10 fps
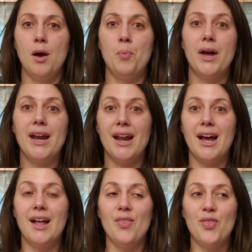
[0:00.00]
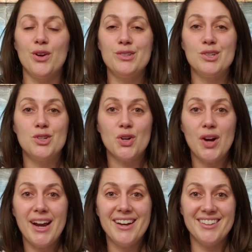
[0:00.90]
But there's a
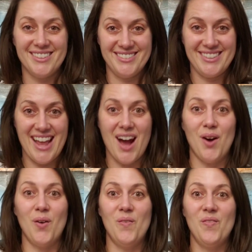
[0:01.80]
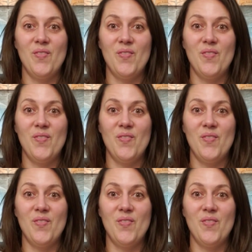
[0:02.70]
trail now.